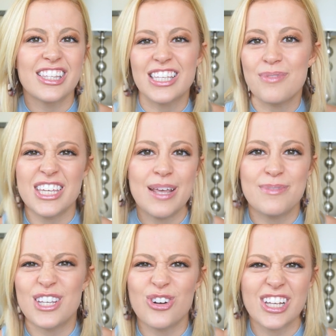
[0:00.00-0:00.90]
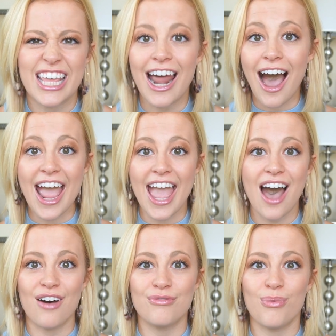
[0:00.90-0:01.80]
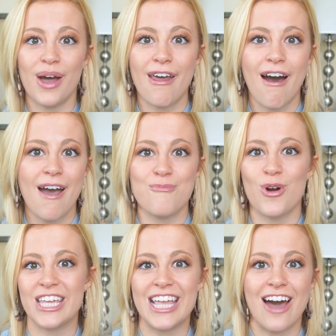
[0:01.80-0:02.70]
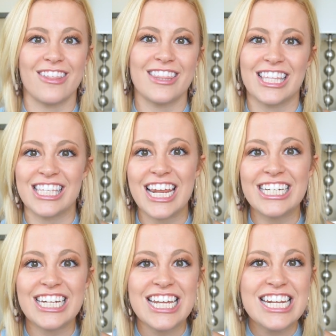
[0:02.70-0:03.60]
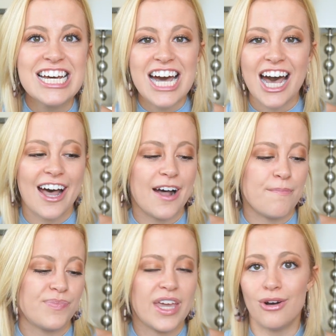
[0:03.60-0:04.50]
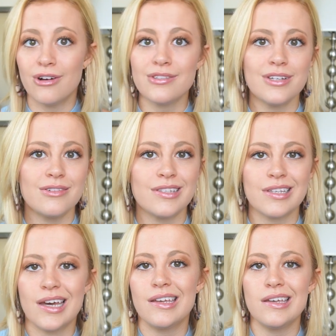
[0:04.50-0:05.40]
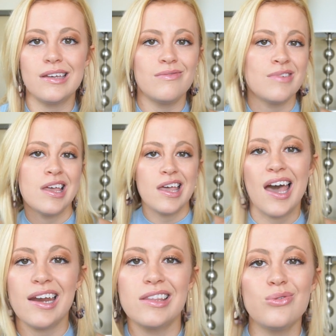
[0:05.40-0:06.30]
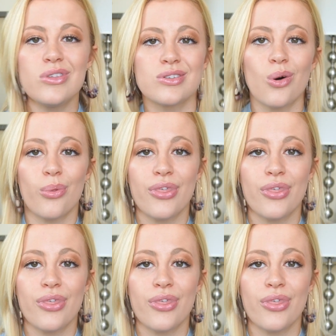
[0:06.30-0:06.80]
some of the tips and tricks that I have when I'm working out at the station, and also just kind of how to do this whole